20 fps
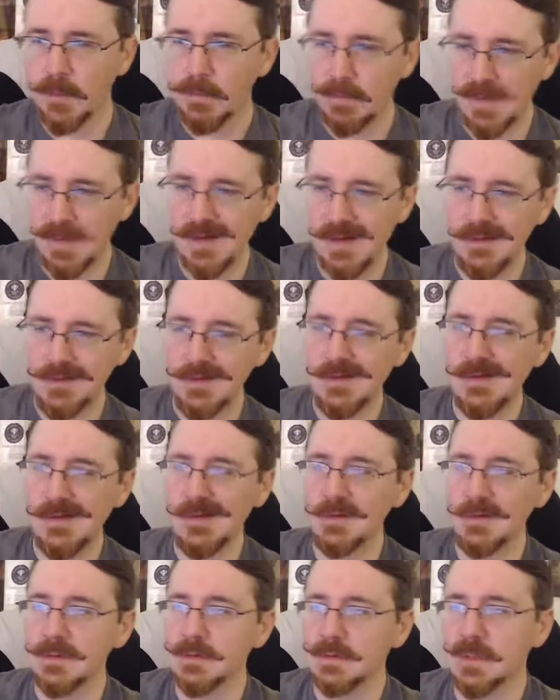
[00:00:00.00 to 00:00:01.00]
Mother!
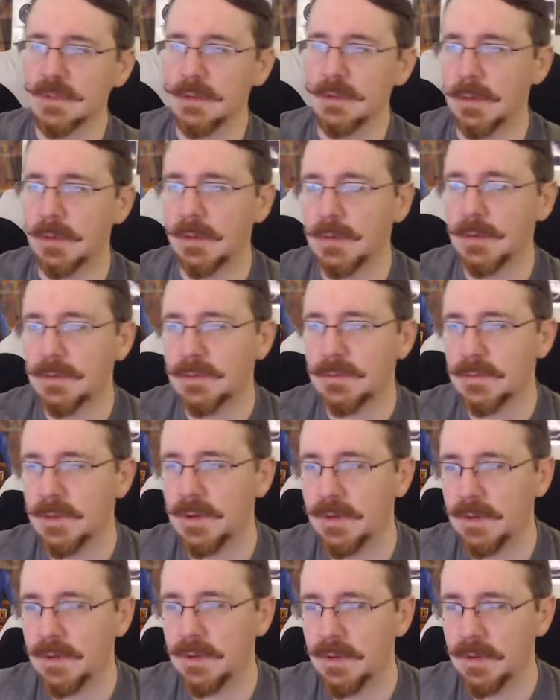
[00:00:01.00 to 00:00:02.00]
Oh,
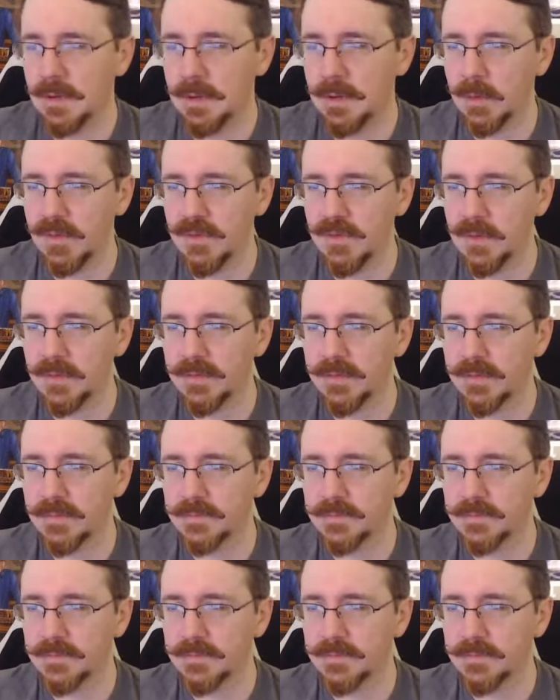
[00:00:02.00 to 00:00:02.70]
hurt myself.